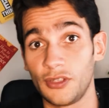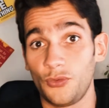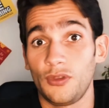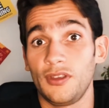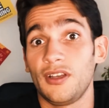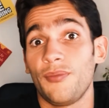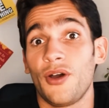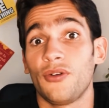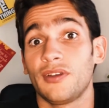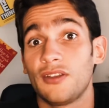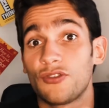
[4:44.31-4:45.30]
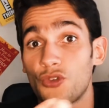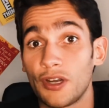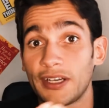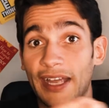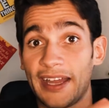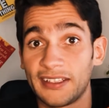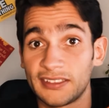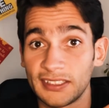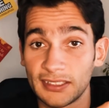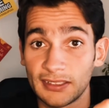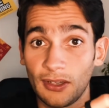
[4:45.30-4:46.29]
If you think about a drug addict
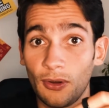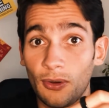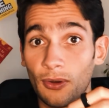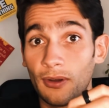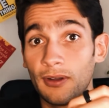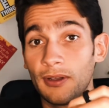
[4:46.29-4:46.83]
or